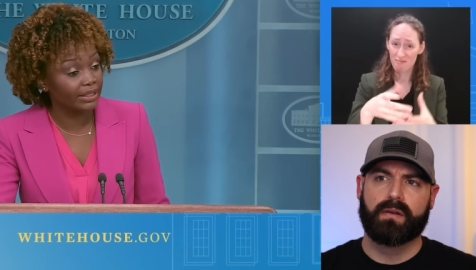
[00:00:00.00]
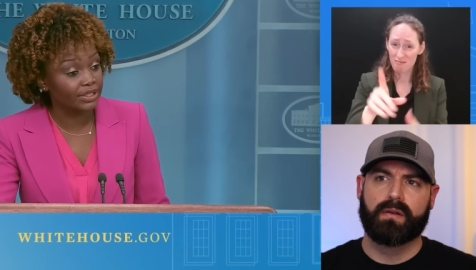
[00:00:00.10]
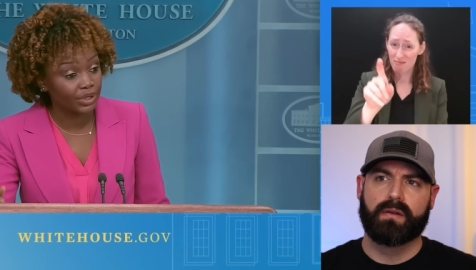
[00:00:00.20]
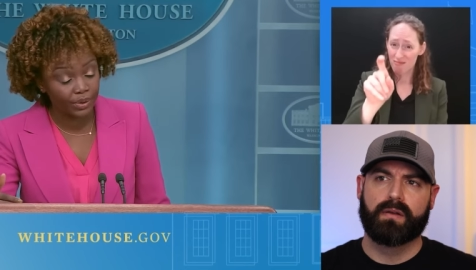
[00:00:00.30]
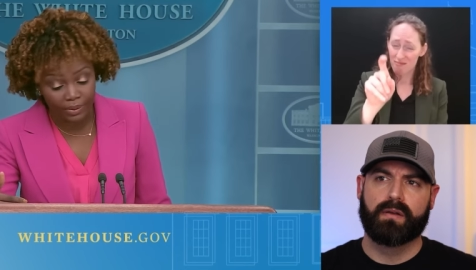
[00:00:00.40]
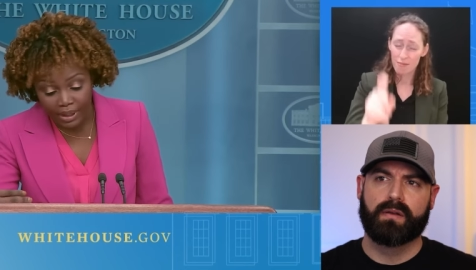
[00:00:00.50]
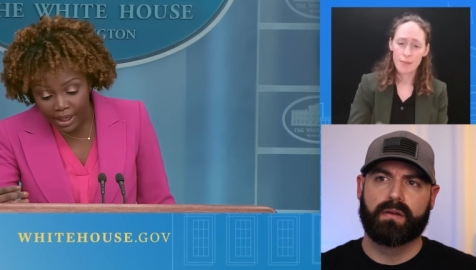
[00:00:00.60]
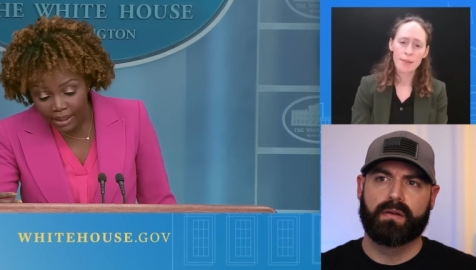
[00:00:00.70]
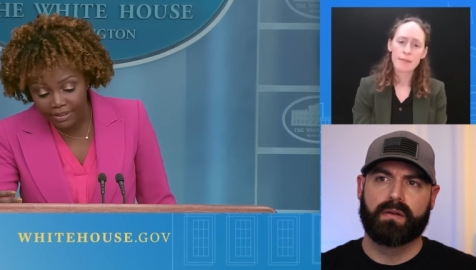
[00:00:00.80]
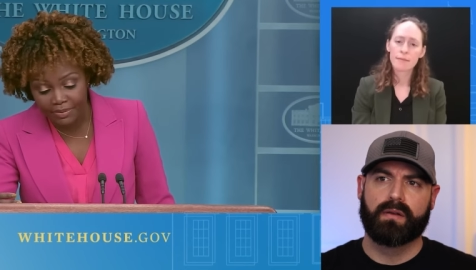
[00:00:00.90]
Speaker 1: So,
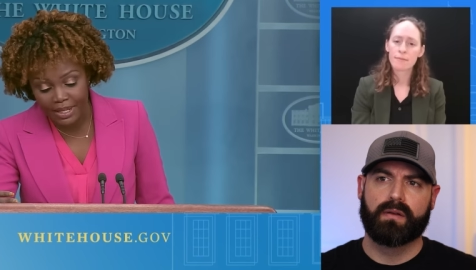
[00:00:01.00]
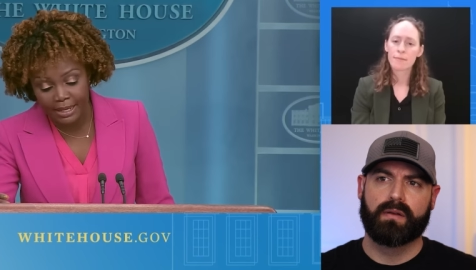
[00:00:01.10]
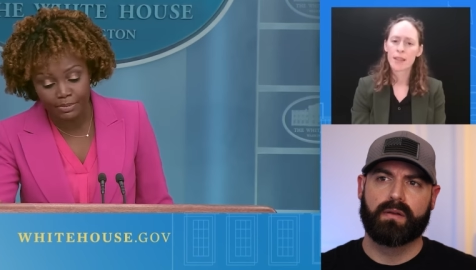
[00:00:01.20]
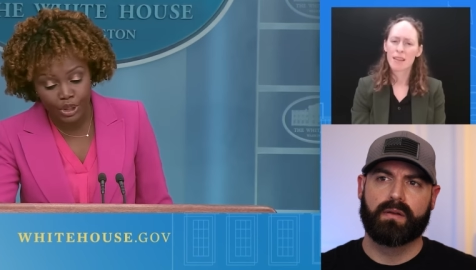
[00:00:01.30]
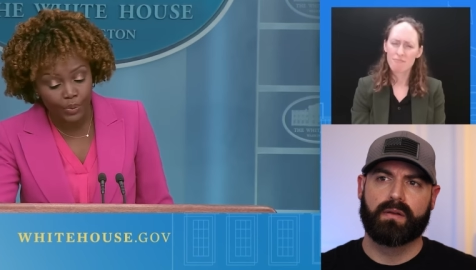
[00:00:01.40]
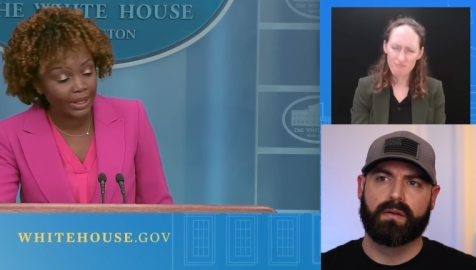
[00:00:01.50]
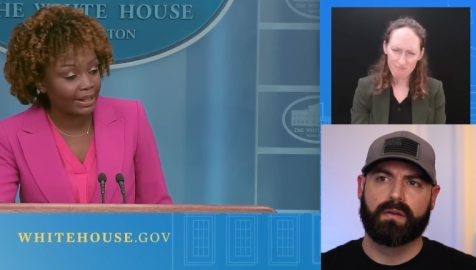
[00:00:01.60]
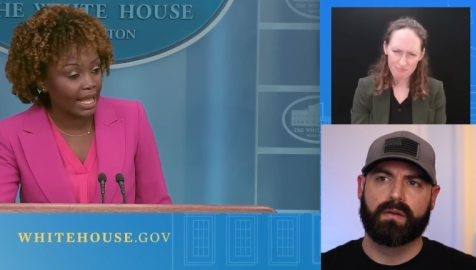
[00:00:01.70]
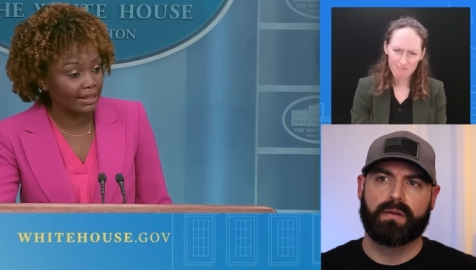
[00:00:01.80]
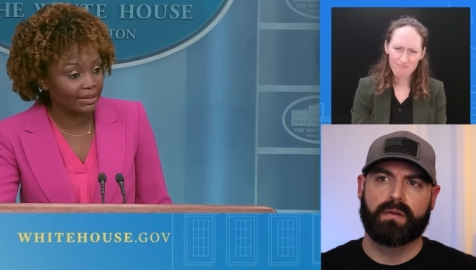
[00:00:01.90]
him doing
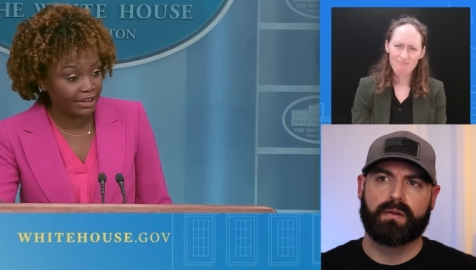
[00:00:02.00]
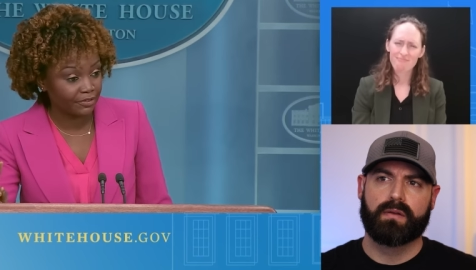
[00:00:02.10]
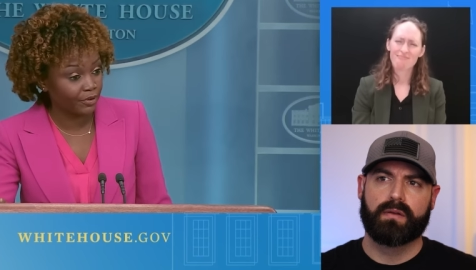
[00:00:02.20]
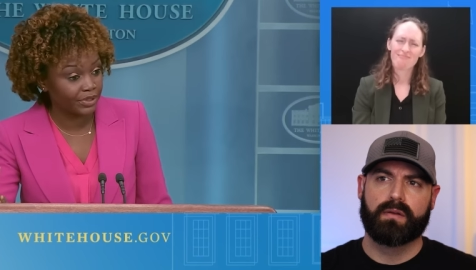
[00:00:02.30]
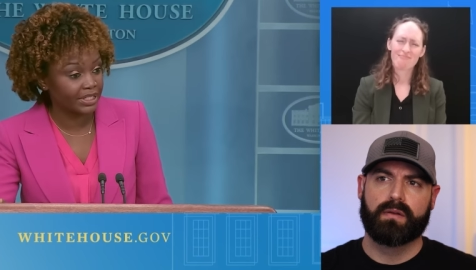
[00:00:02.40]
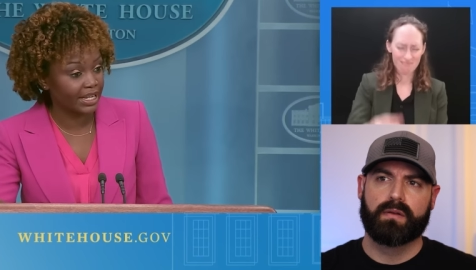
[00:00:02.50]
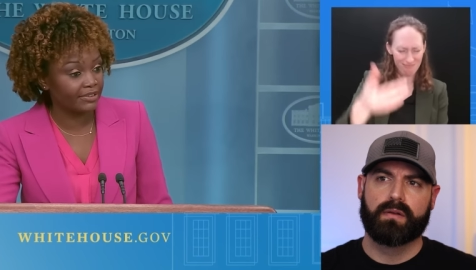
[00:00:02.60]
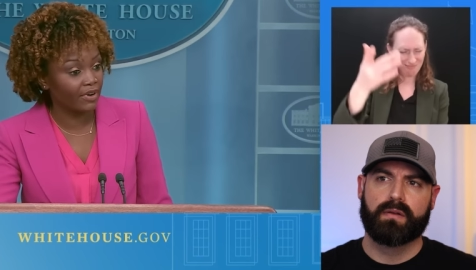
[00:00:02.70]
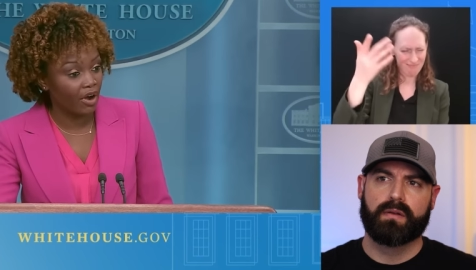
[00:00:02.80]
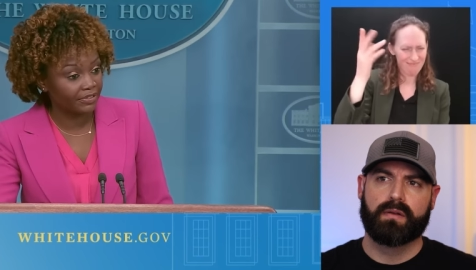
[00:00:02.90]
that that first day of
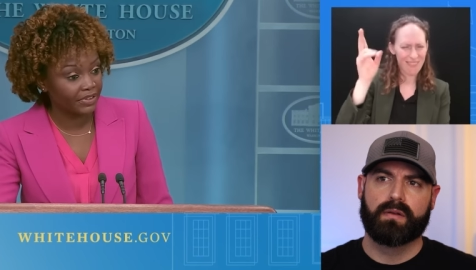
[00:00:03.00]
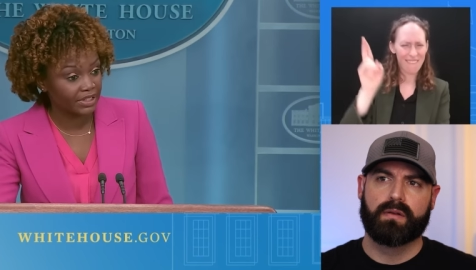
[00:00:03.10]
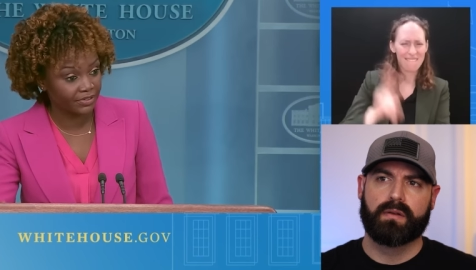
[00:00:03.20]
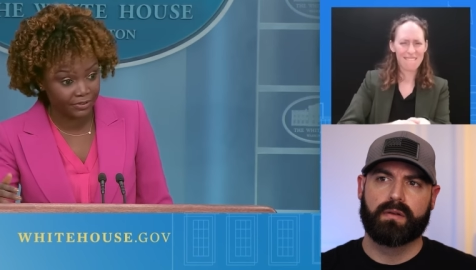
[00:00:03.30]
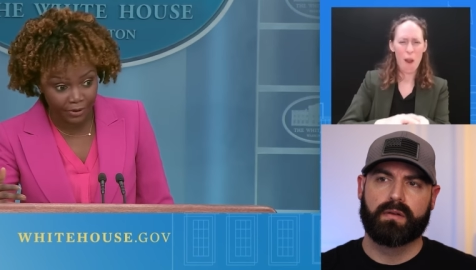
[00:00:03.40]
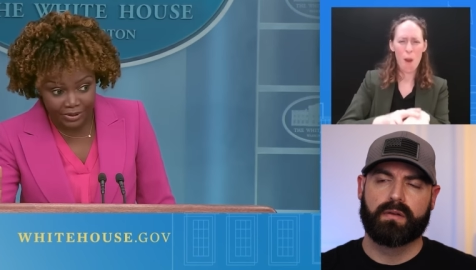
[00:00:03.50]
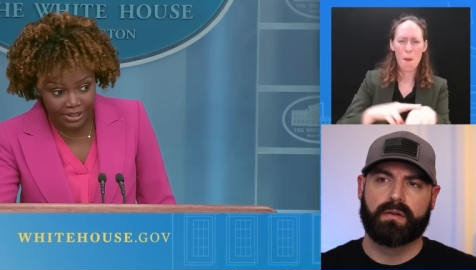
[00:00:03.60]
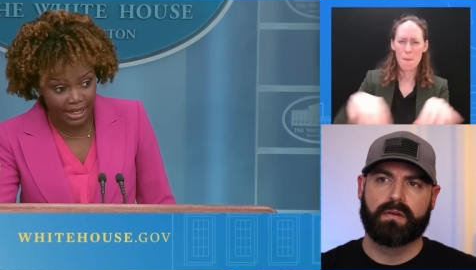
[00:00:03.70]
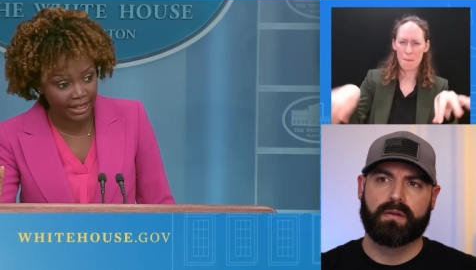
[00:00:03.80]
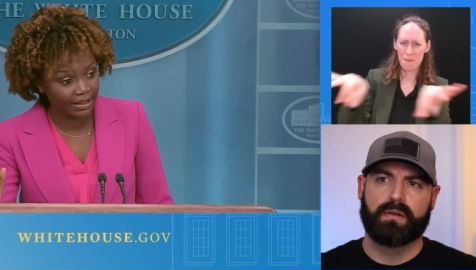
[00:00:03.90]
office, the first
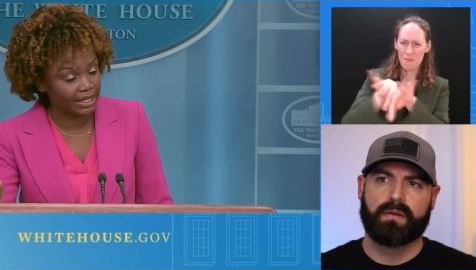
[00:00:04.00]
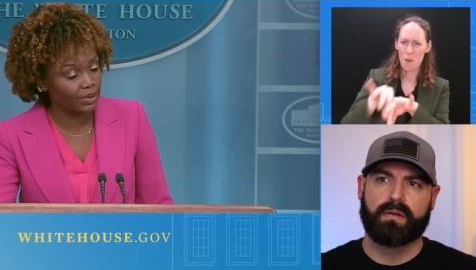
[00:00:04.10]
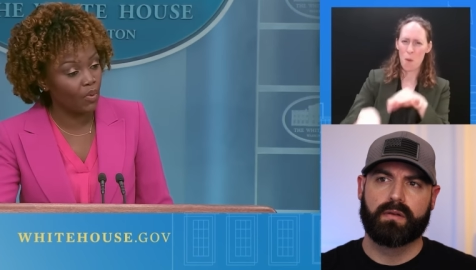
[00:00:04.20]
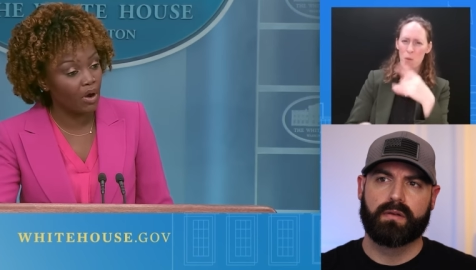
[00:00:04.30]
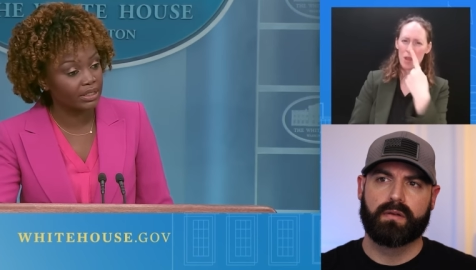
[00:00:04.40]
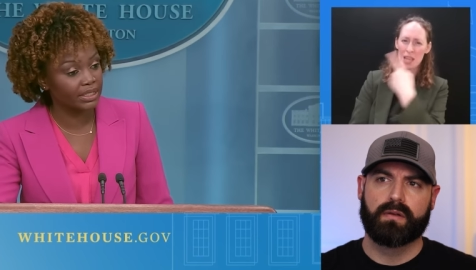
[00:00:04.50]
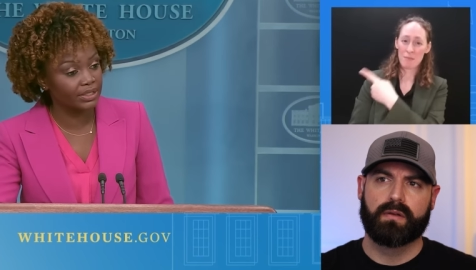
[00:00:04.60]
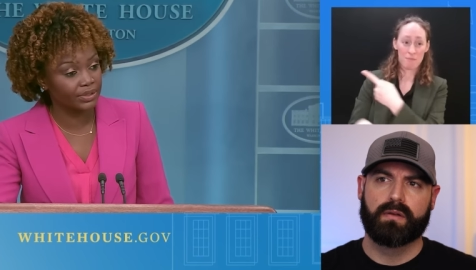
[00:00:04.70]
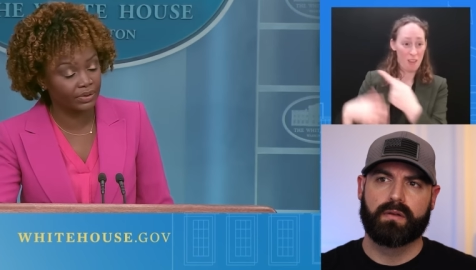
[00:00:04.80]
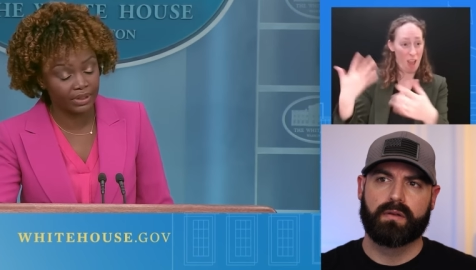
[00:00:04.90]
day that he walked
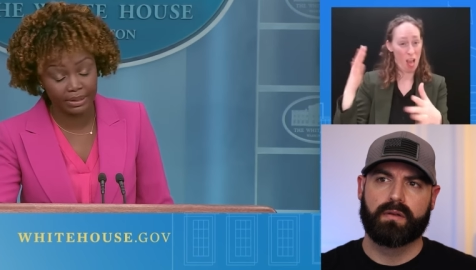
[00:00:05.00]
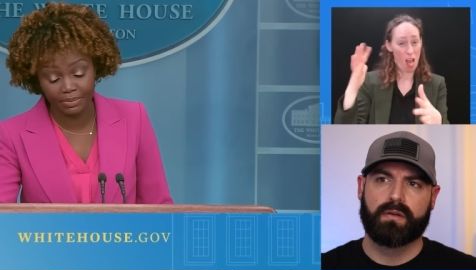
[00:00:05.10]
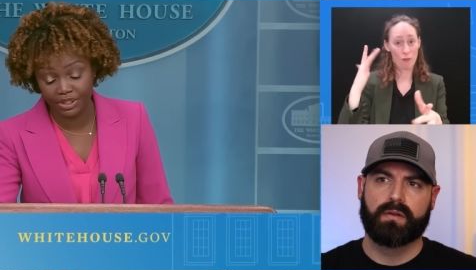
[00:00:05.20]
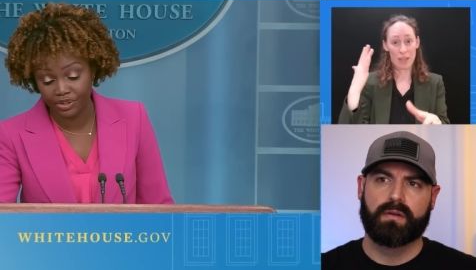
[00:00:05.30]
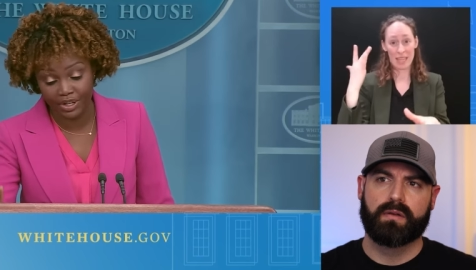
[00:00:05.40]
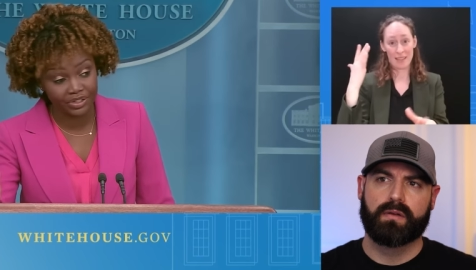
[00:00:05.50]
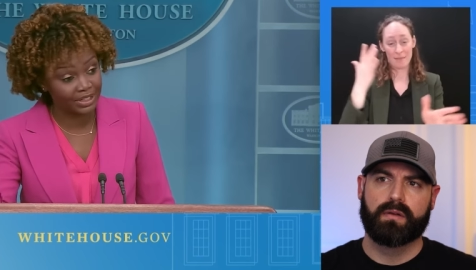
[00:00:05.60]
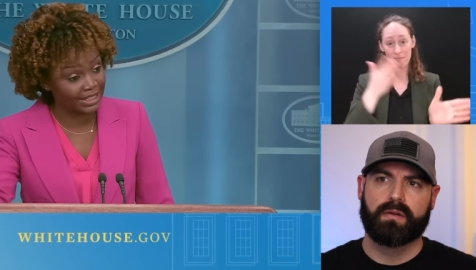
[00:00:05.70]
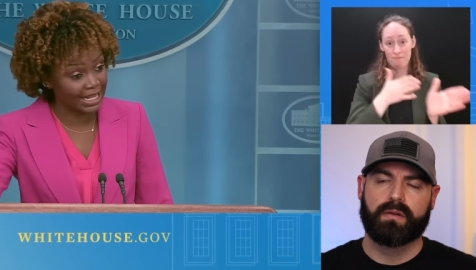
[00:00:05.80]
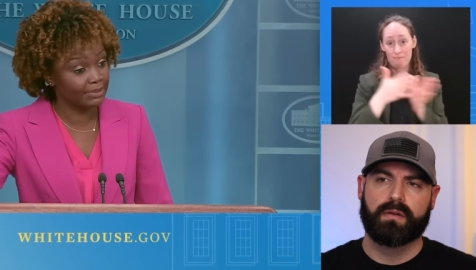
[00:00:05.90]
into the administration and
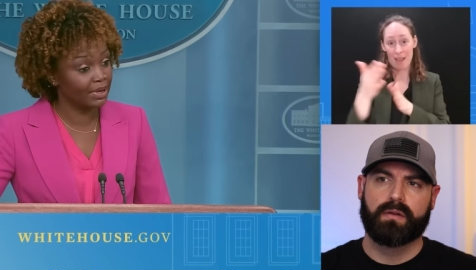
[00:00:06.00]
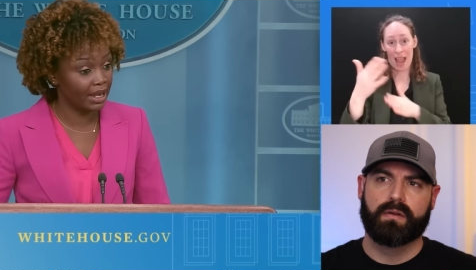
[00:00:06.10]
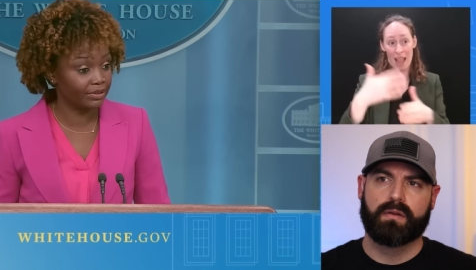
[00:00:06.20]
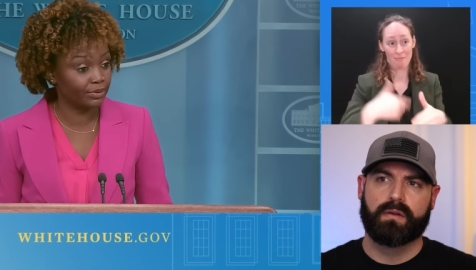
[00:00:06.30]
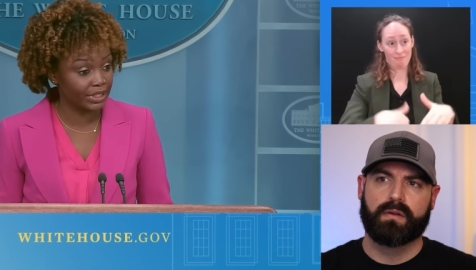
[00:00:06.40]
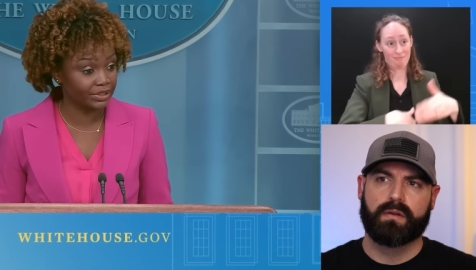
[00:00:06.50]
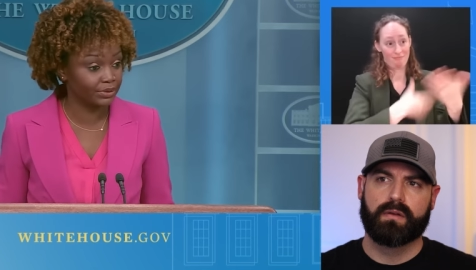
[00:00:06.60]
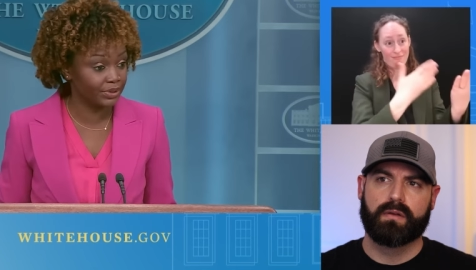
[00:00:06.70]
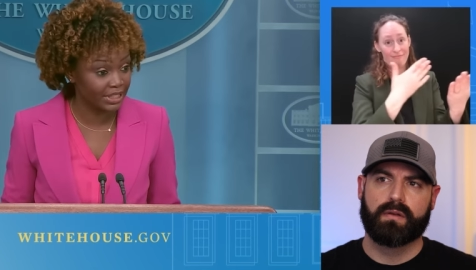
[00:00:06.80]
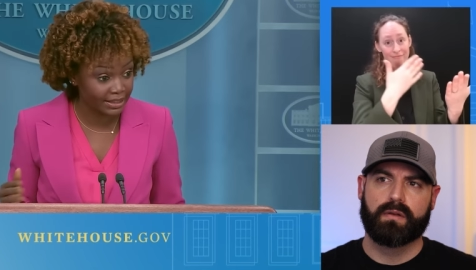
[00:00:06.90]
sat behind the
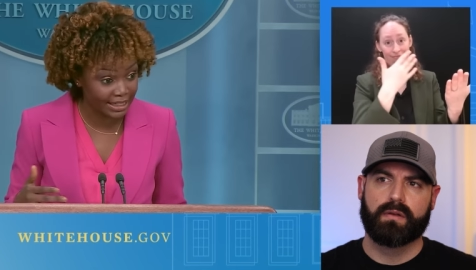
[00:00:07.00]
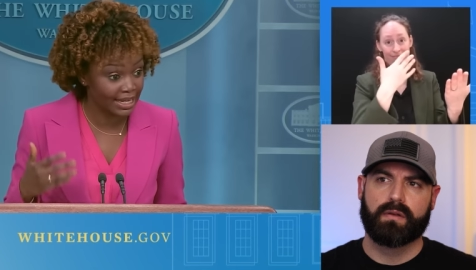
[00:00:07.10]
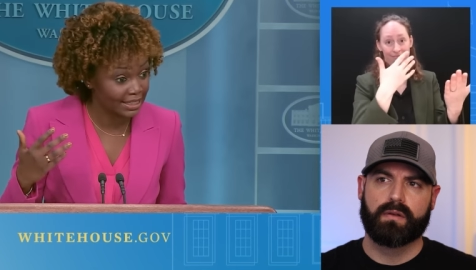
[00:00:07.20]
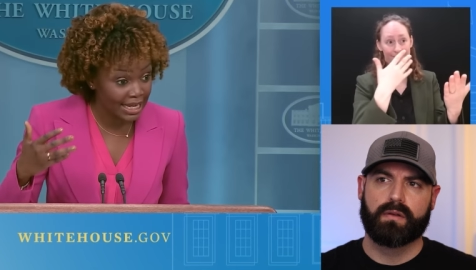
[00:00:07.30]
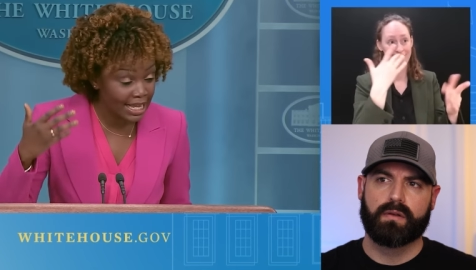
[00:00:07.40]
Resolute desk,